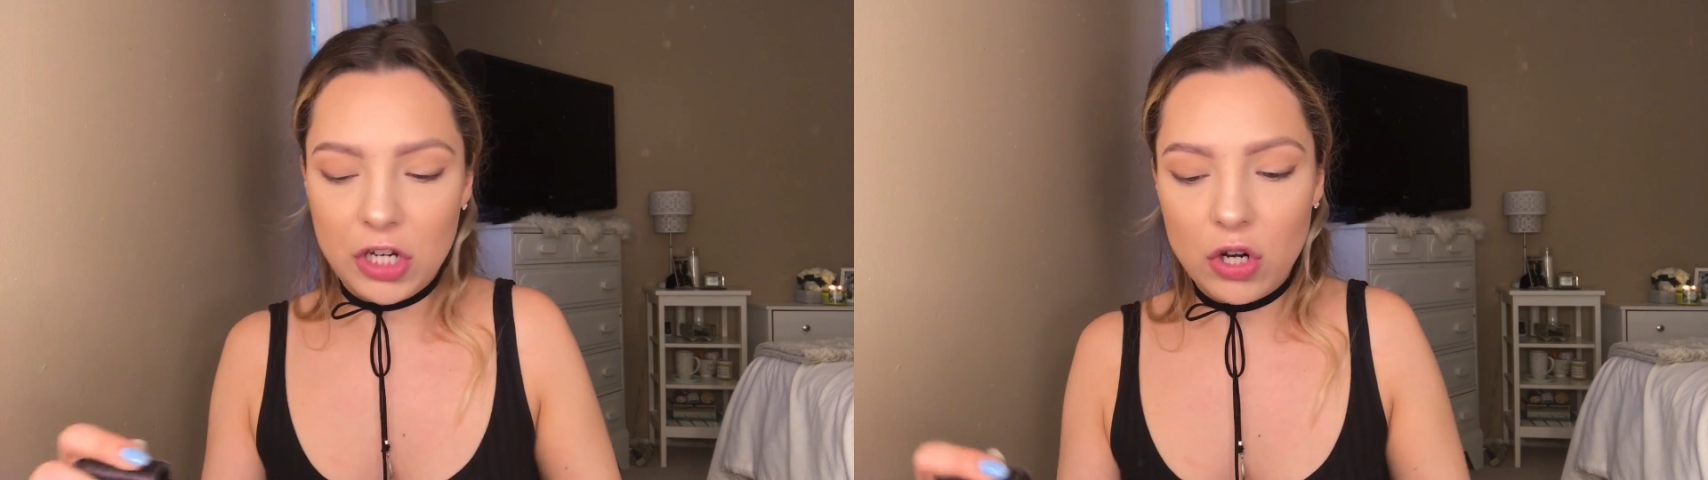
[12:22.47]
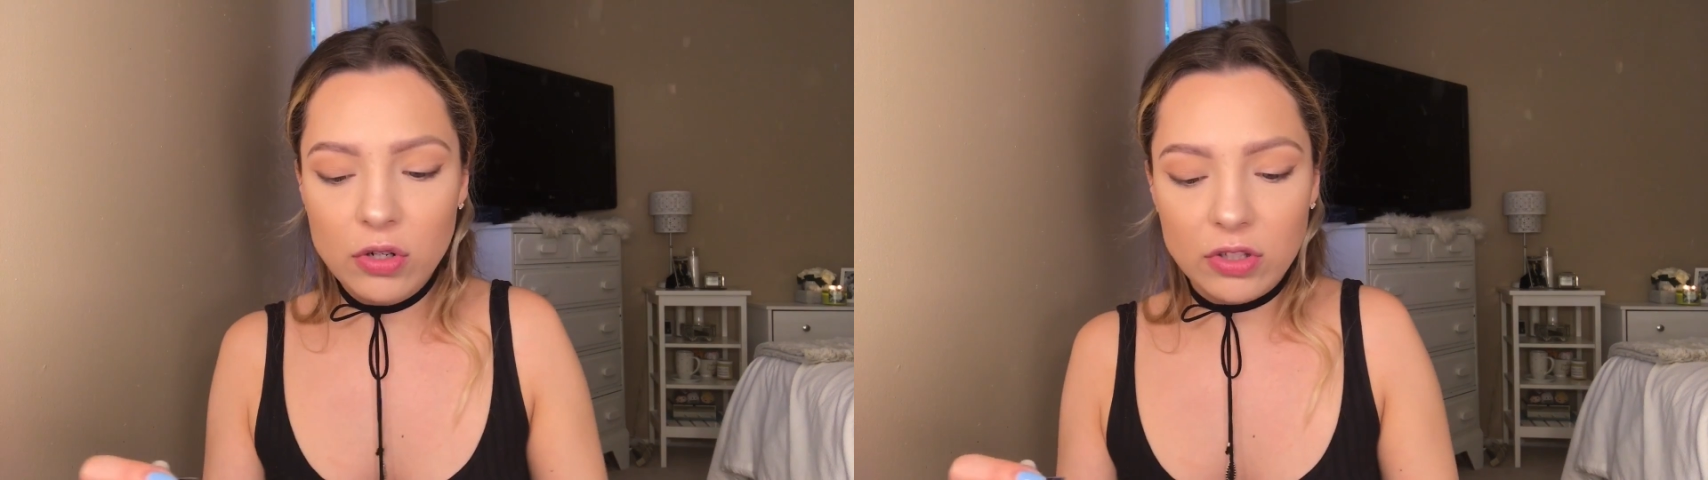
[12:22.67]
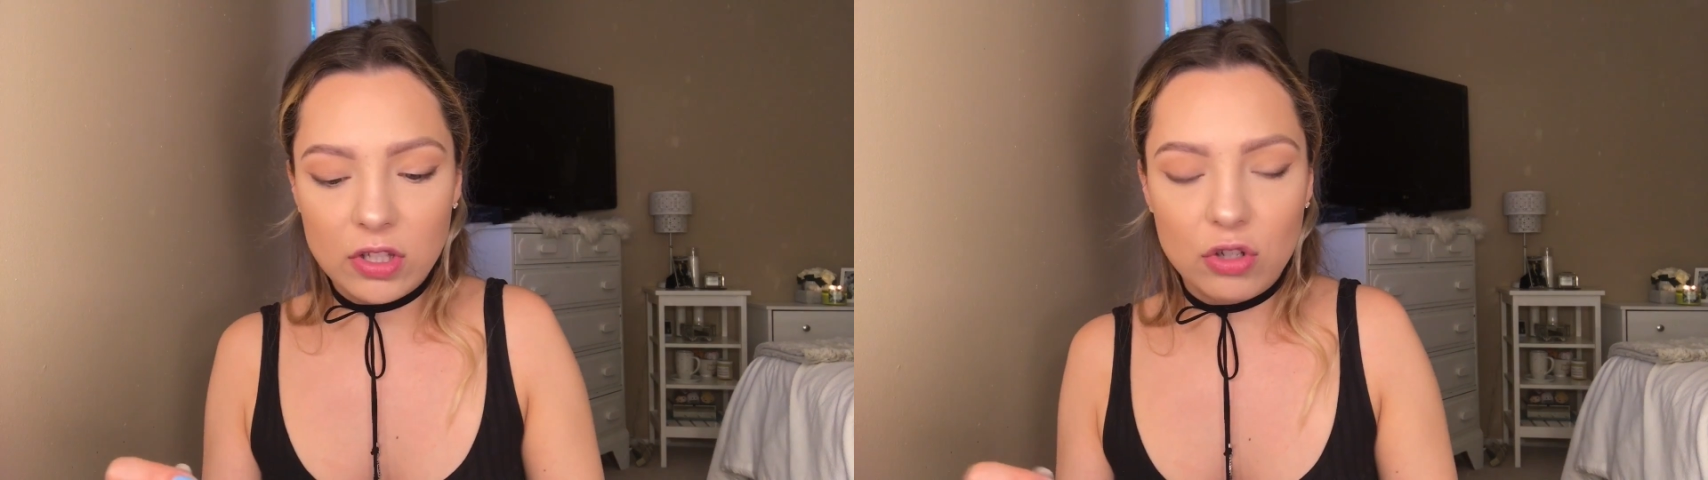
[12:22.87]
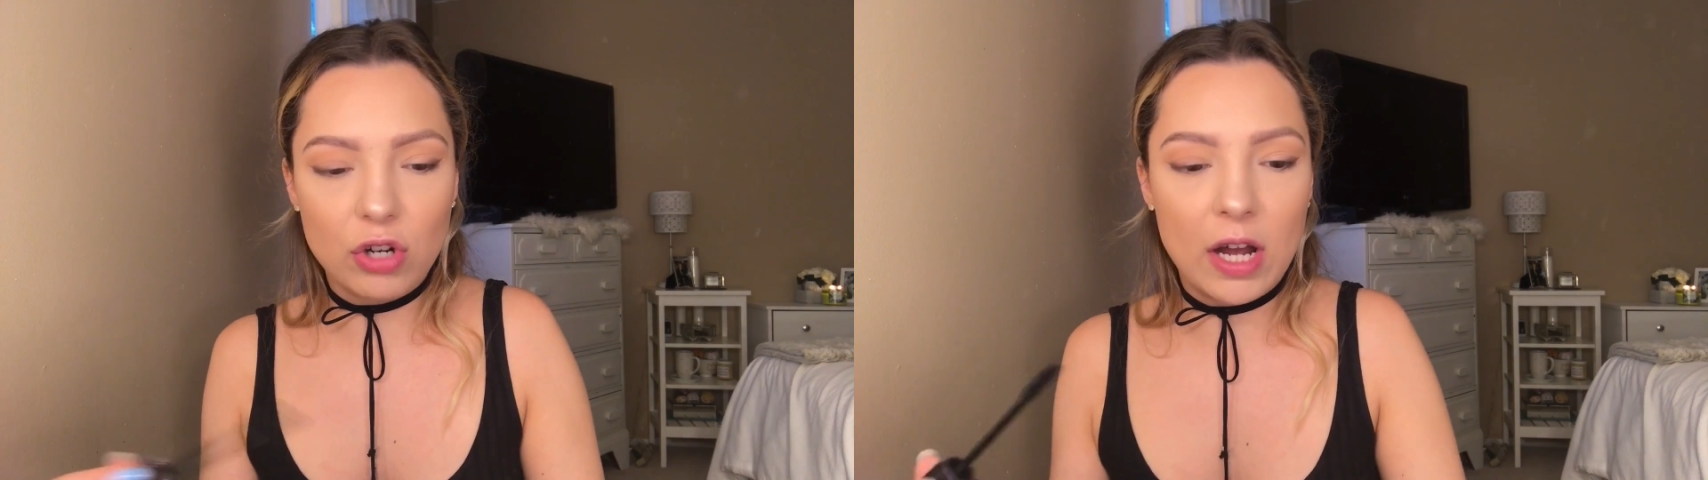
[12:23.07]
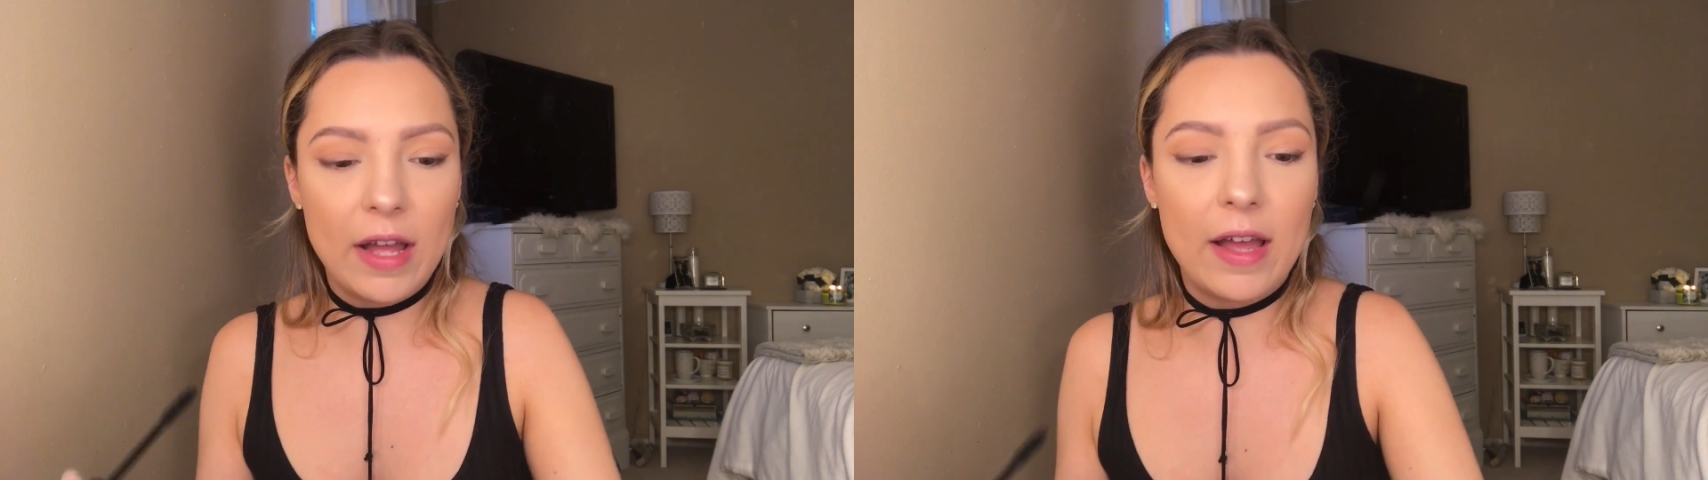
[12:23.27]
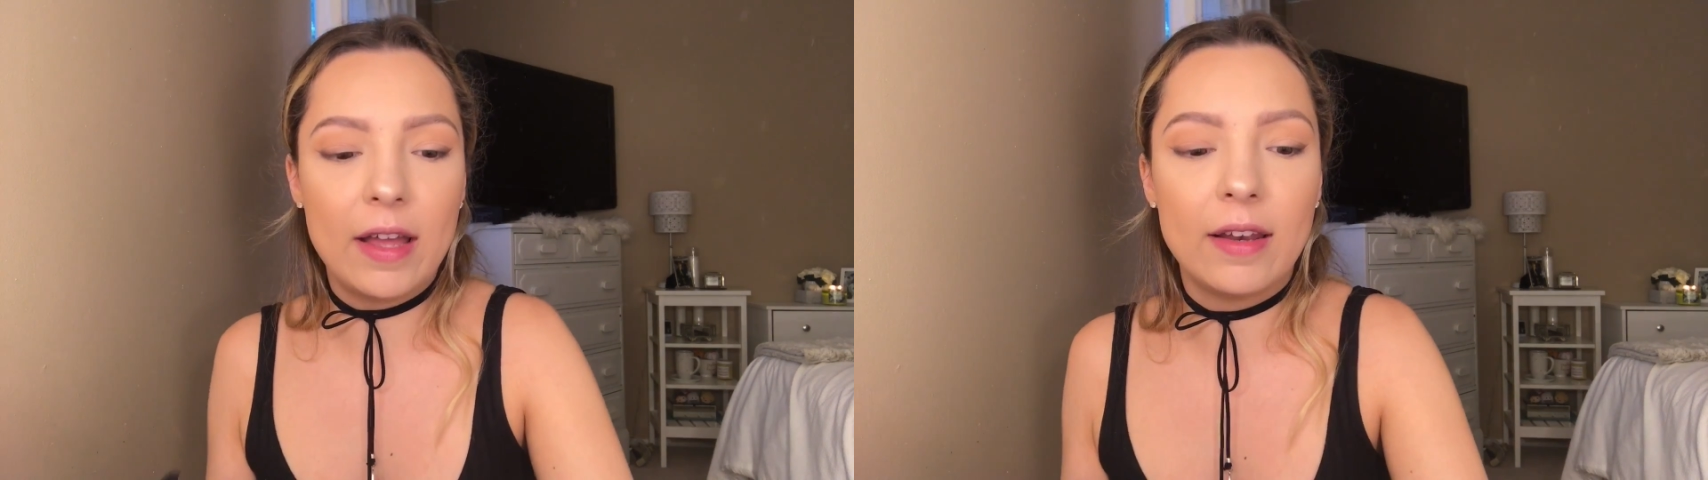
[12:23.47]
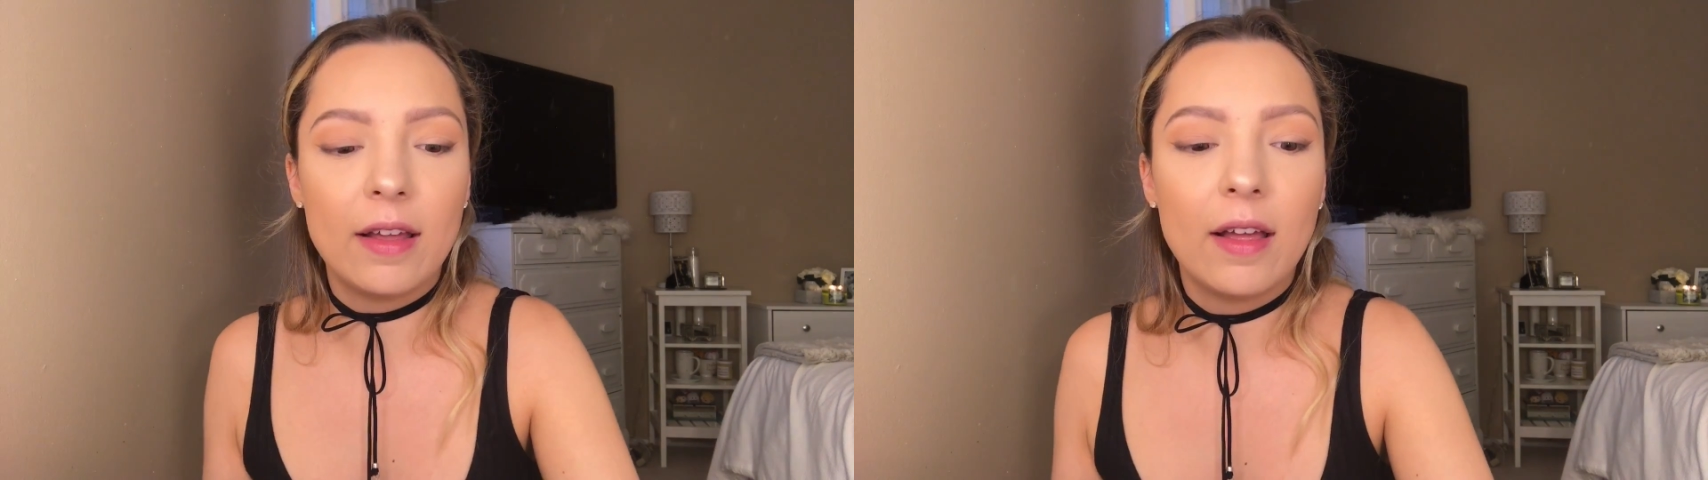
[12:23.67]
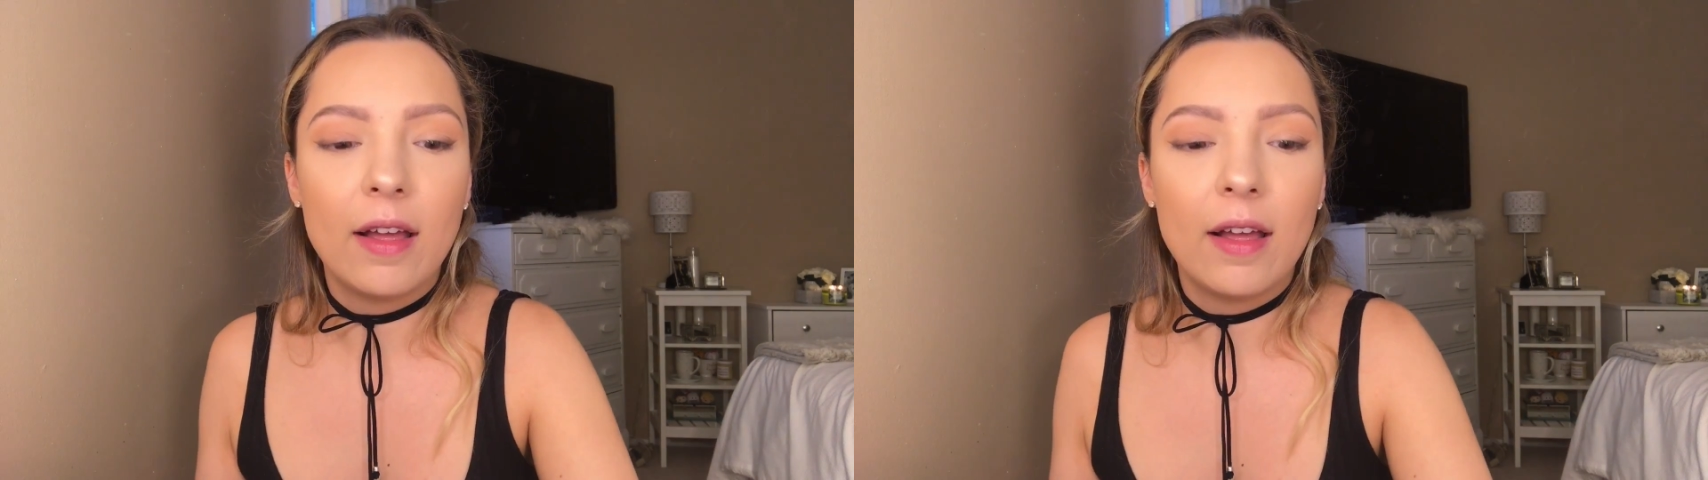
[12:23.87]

coats to try and